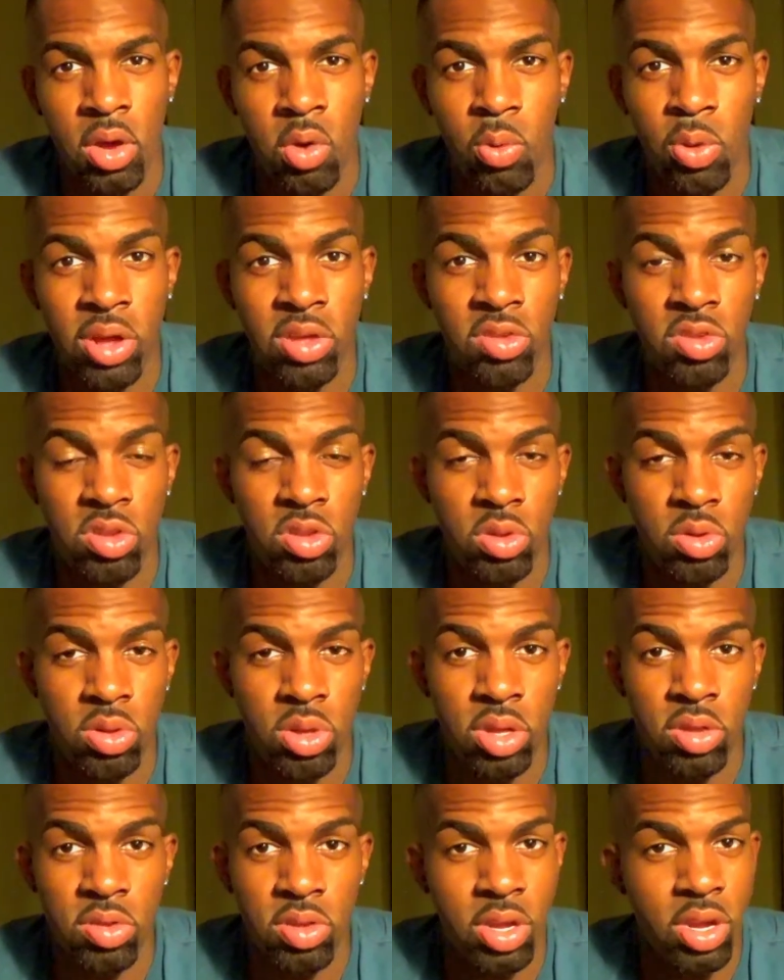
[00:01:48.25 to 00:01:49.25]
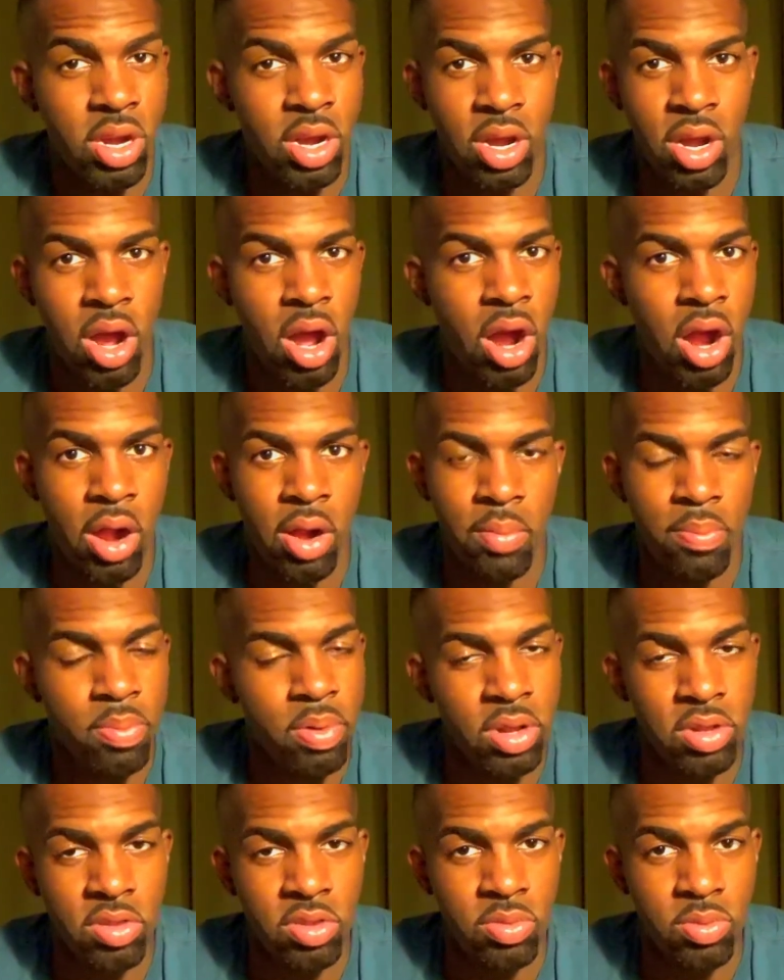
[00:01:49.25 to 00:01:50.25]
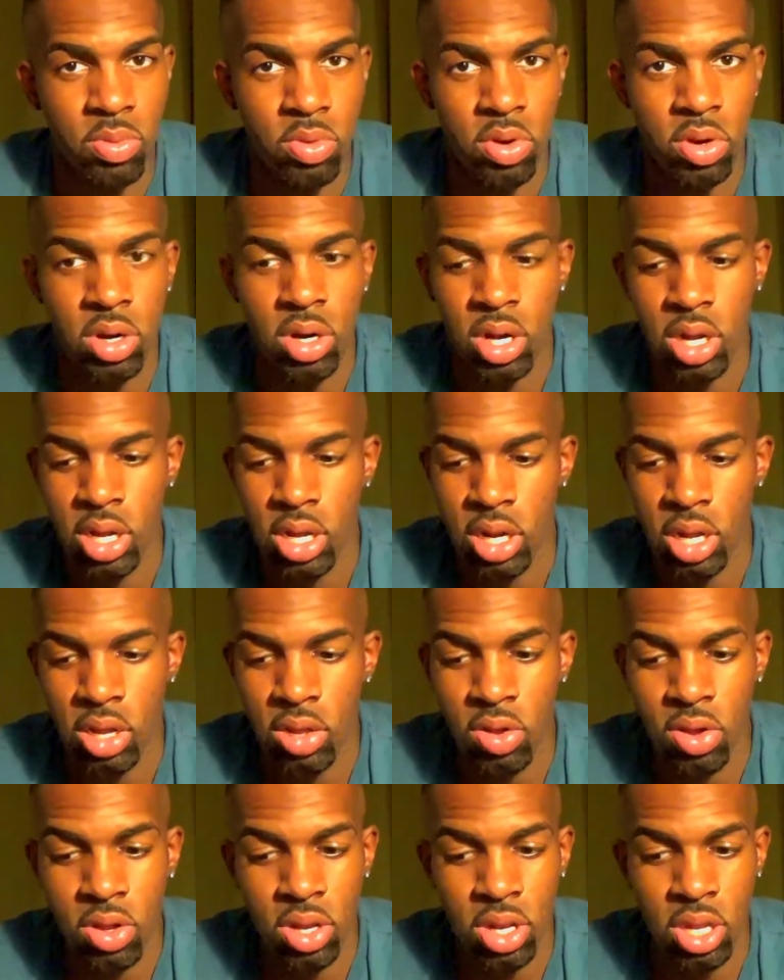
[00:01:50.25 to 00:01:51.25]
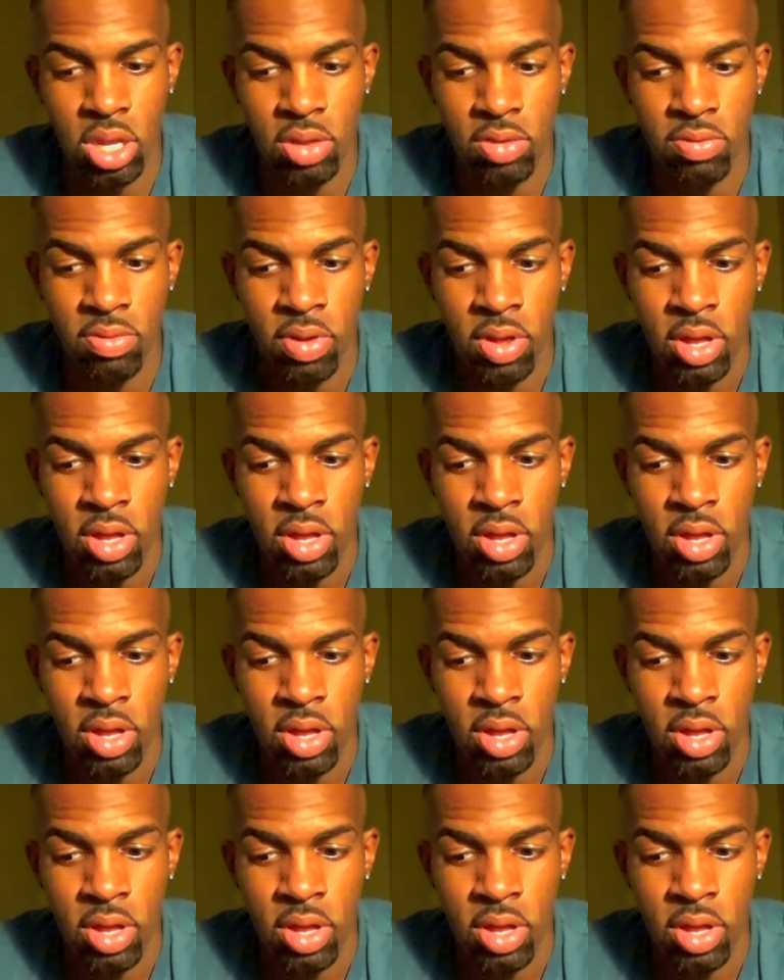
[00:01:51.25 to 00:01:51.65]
ways to do this, there are plenty more, and you can leave